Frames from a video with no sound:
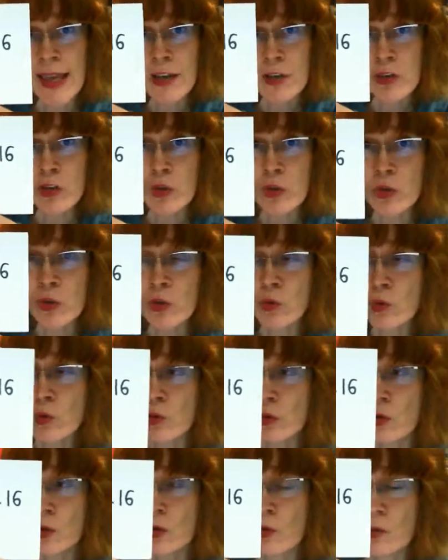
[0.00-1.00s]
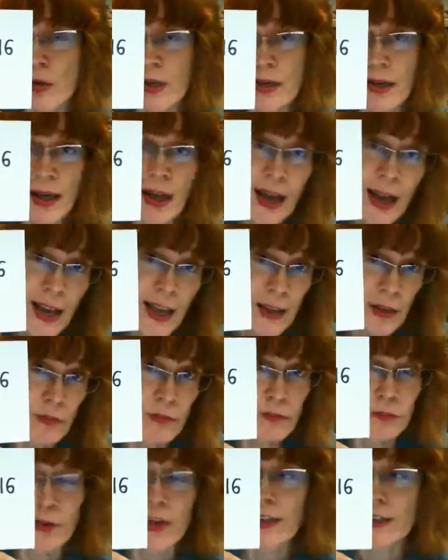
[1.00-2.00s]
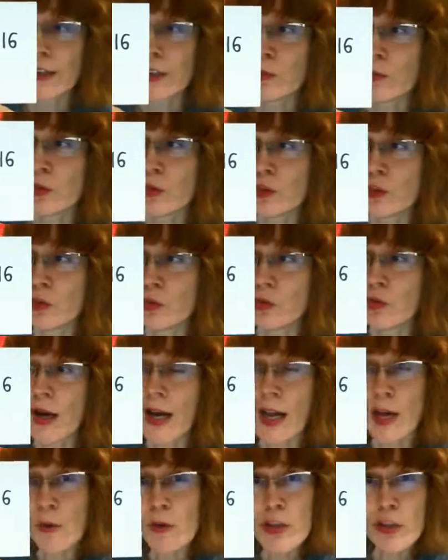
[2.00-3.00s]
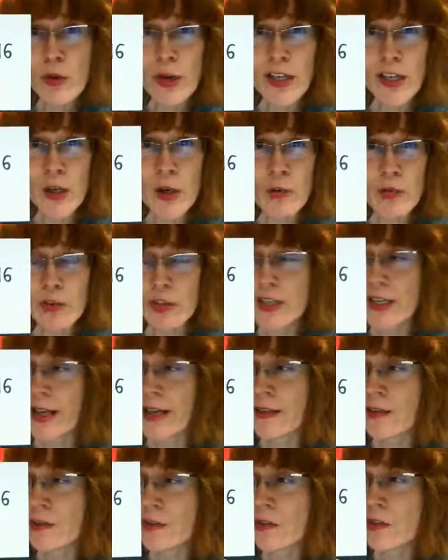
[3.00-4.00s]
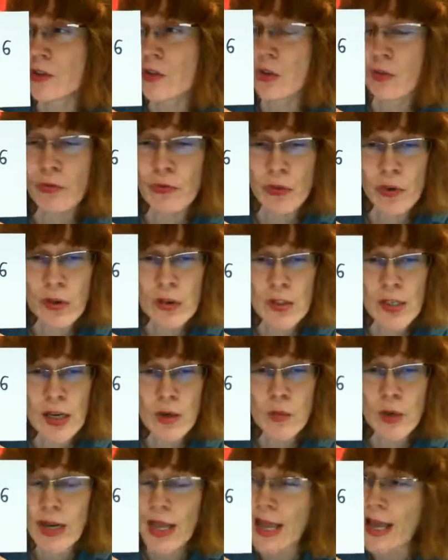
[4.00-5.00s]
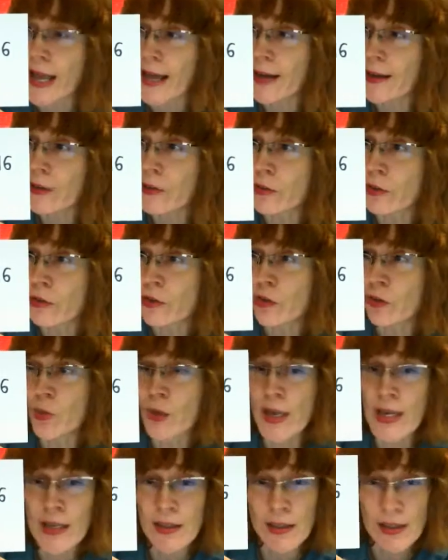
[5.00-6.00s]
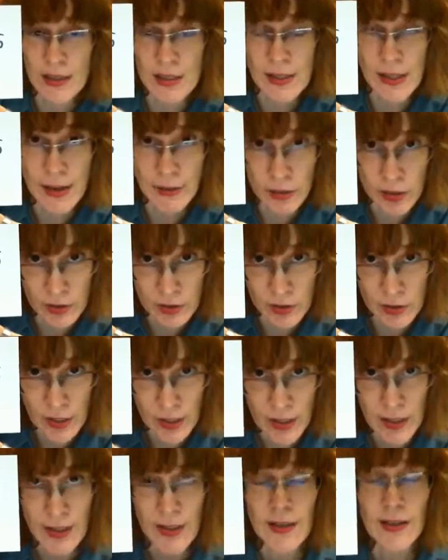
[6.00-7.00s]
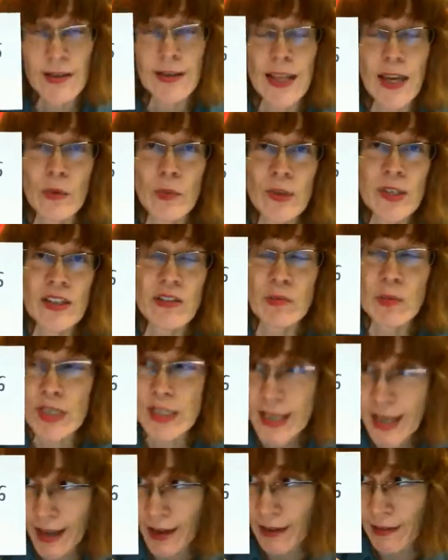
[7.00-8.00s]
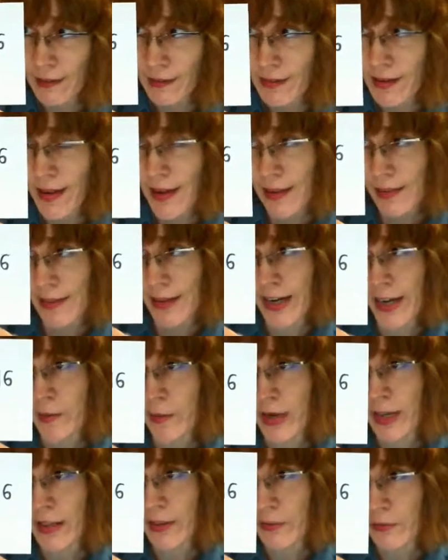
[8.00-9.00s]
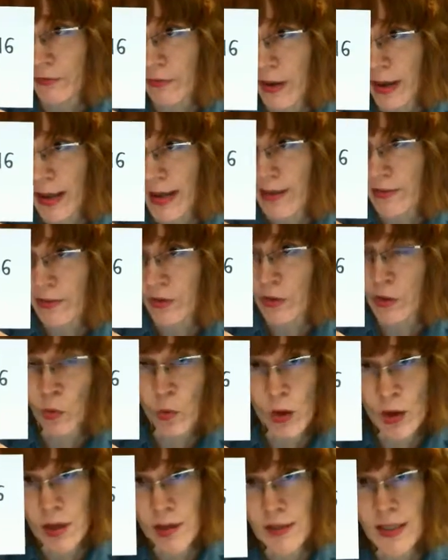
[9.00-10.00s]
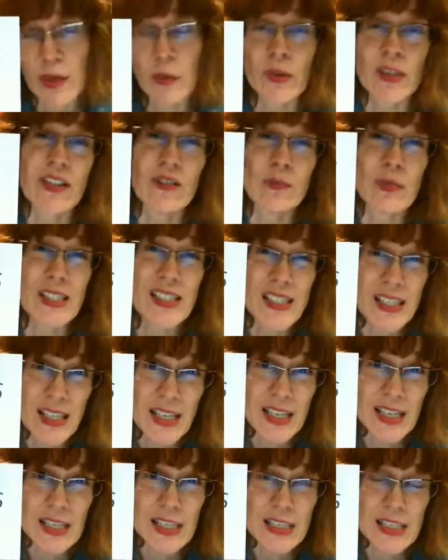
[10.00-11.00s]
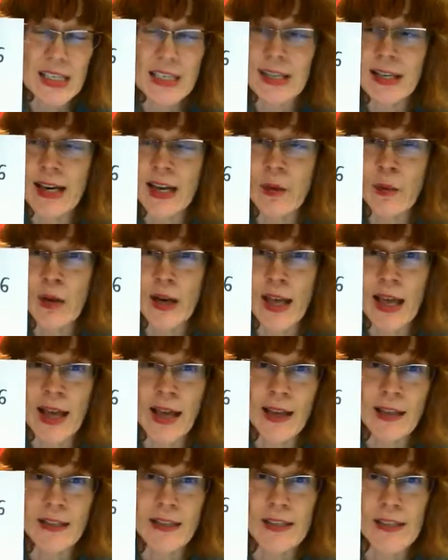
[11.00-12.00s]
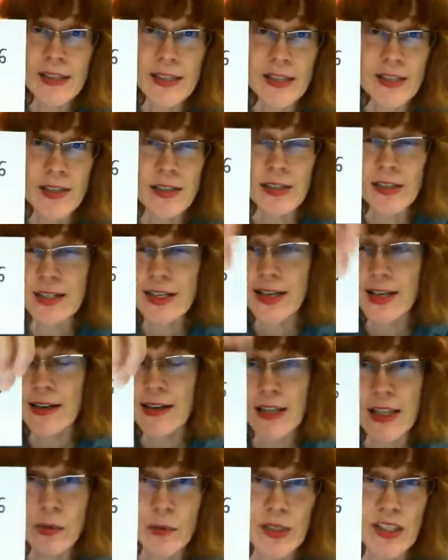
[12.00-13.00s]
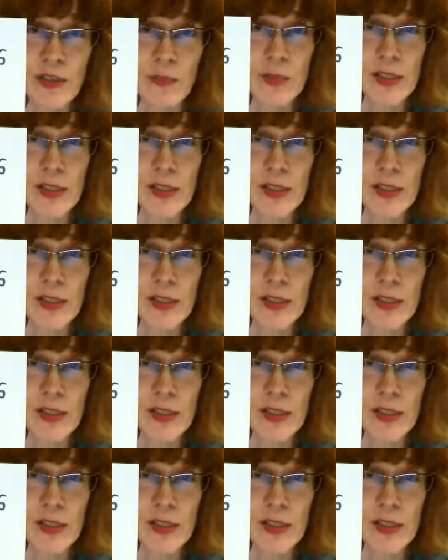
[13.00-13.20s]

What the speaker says: do what I frankly would do. I always try to go for tens, so first I would add the 3 and the 7. That would give me 10. Then I would add the 5 and the 1. That would give me 6. And then I would add the 6 to the 10, and that would give me